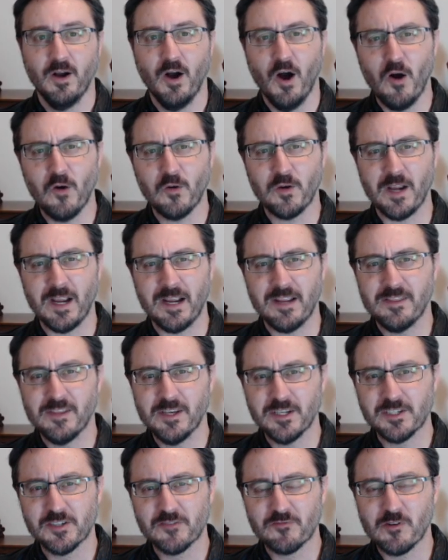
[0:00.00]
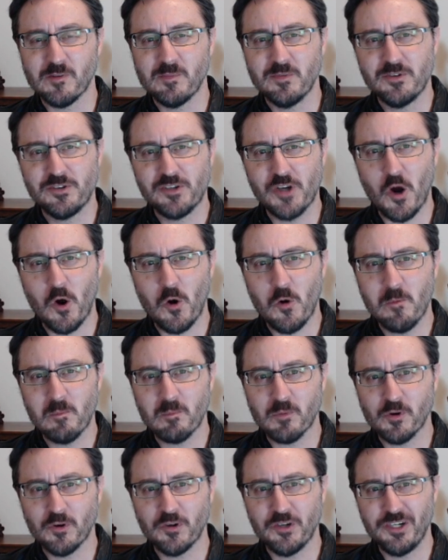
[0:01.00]
Okay, this is from Joe
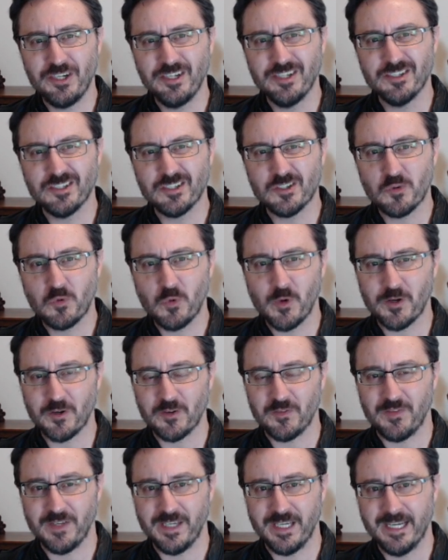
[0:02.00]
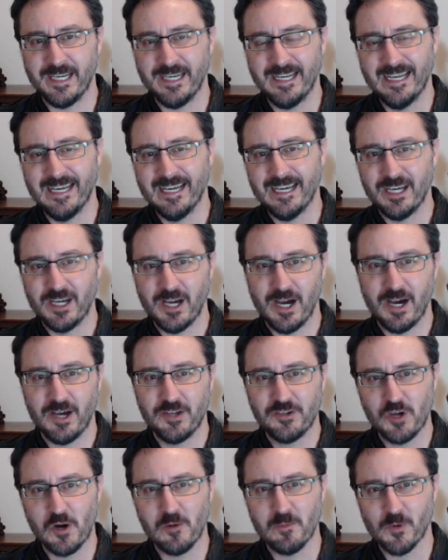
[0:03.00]
Murgia's Twitter feed. Uh,
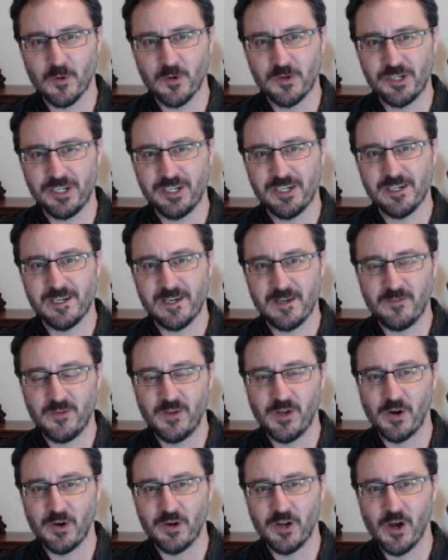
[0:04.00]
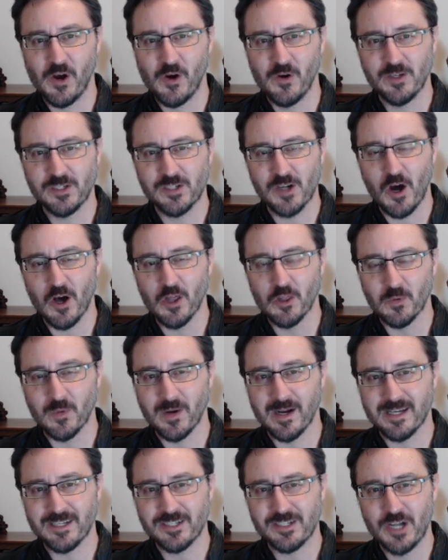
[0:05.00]
Joe Murgia, if you don't know, is
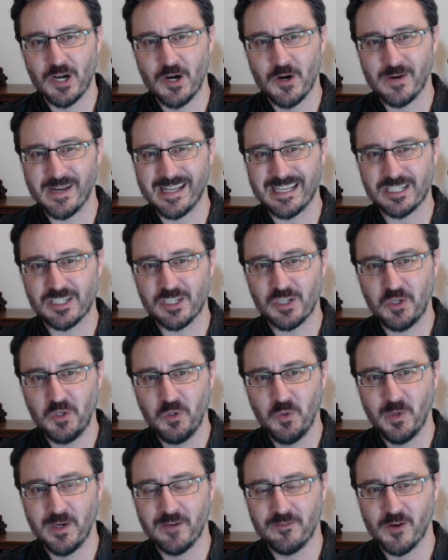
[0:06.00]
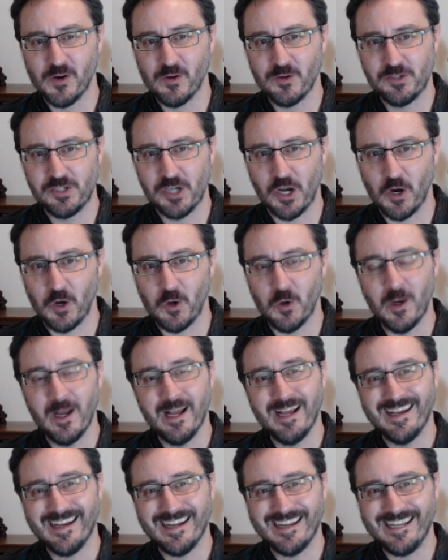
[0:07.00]
otherwise known as U F O Joe,
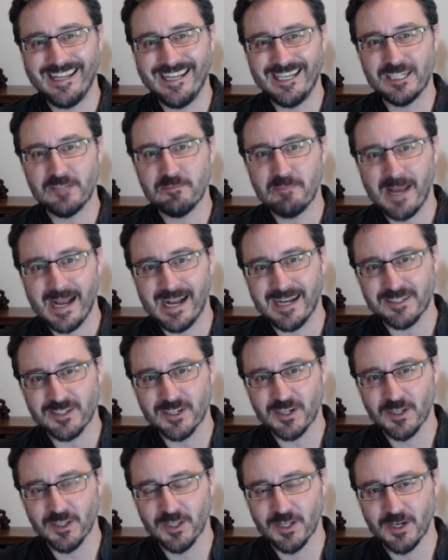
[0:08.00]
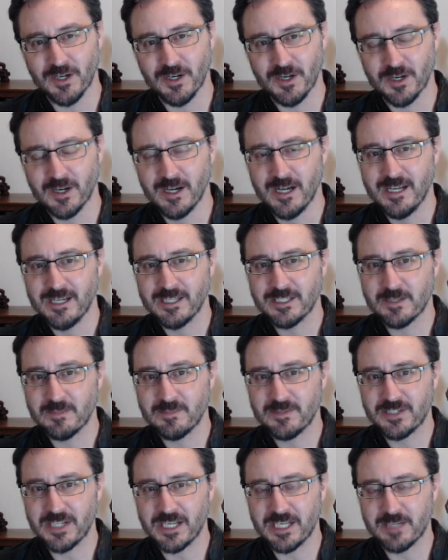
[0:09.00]
and he is passing along some
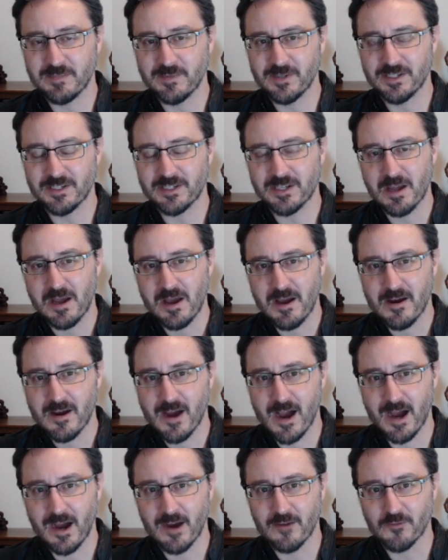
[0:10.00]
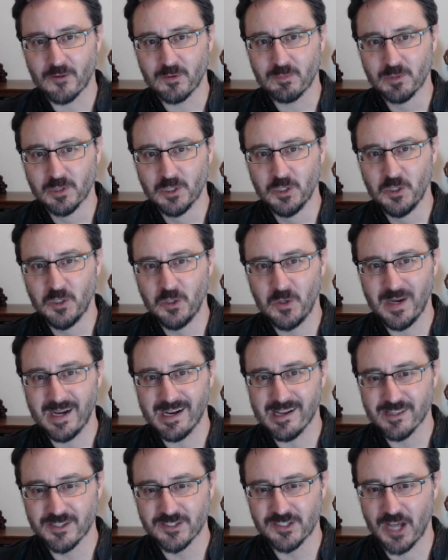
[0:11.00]
sentiments uh, from Lou
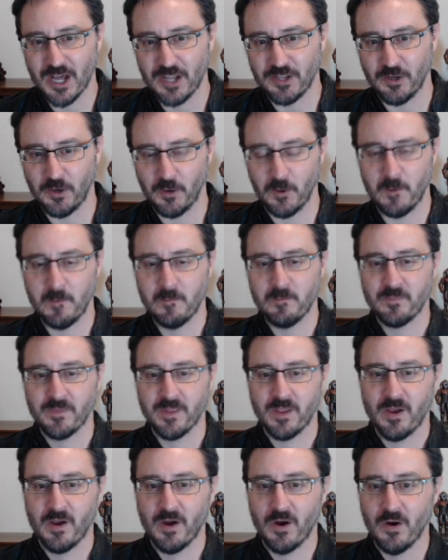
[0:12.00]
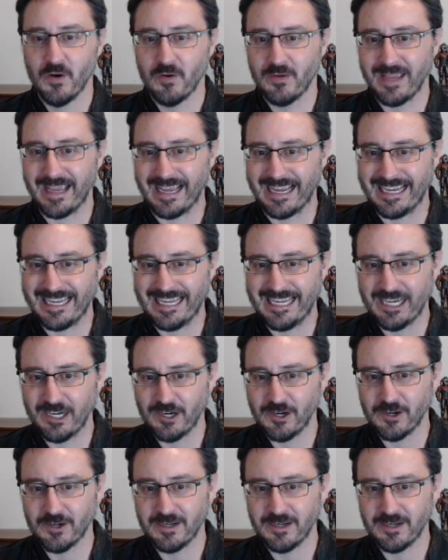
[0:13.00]
Elizondo. Okay, here